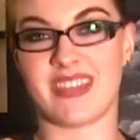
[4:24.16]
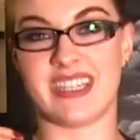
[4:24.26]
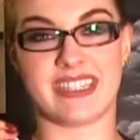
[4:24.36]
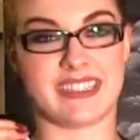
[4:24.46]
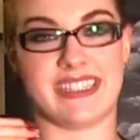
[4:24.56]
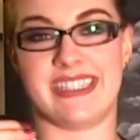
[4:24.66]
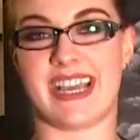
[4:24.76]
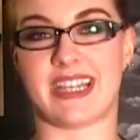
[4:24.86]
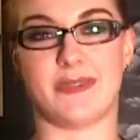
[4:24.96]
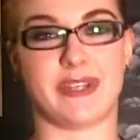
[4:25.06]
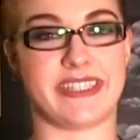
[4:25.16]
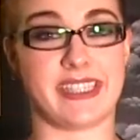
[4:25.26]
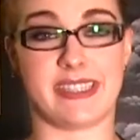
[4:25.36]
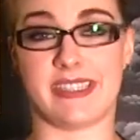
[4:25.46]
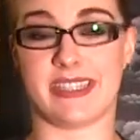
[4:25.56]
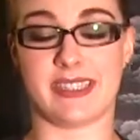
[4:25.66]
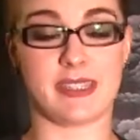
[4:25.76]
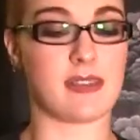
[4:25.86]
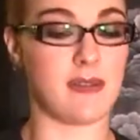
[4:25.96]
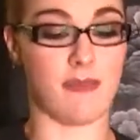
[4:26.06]
It does exactly what it says it
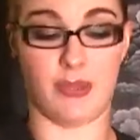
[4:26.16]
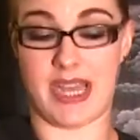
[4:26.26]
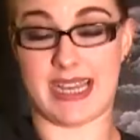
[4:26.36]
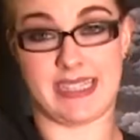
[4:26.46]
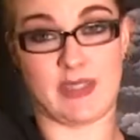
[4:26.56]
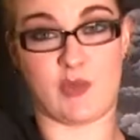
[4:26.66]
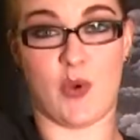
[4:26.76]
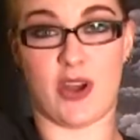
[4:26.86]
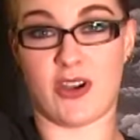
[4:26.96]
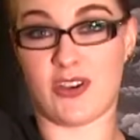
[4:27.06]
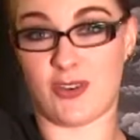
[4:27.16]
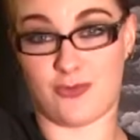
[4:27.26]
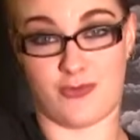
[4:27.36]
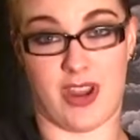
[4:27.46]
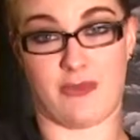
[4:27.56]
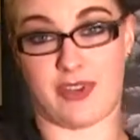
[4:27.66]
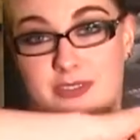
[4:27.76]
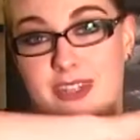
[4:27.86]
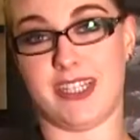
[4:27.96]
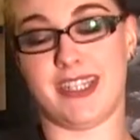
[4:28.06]
does. Blasts water right where
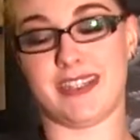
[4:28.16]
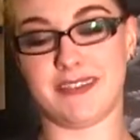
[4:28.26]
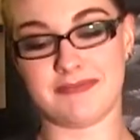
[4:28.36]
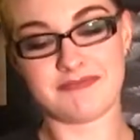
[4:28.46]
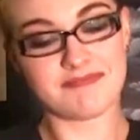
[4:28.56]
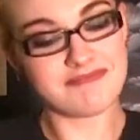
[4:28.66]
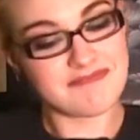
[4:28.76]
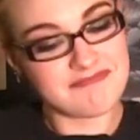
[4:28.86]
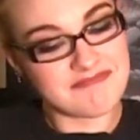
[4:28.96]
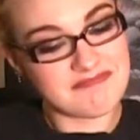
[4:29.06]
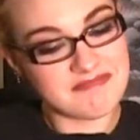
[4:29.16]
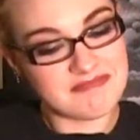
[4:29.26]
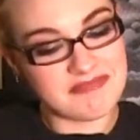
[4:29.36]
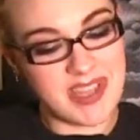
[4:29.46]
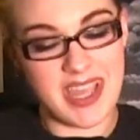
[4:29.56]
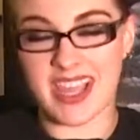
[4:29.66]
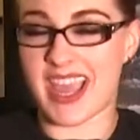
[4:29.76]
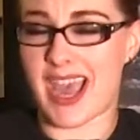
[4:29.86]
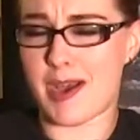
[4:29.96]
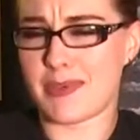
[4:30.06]
you need it.
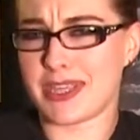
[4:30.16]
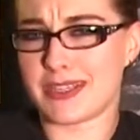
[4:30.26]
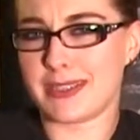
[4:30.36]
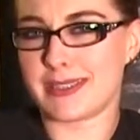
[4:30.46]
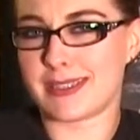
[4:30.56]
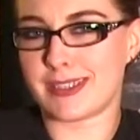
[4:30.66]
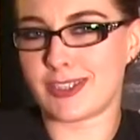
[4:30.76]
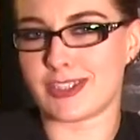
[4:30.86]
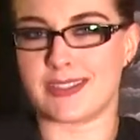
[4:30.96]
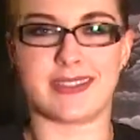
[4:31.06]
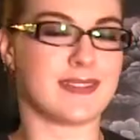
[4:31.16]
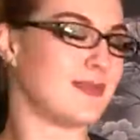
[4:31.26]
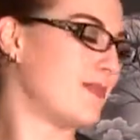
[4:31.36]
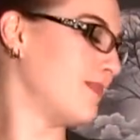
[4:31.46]
Happy clean stitches.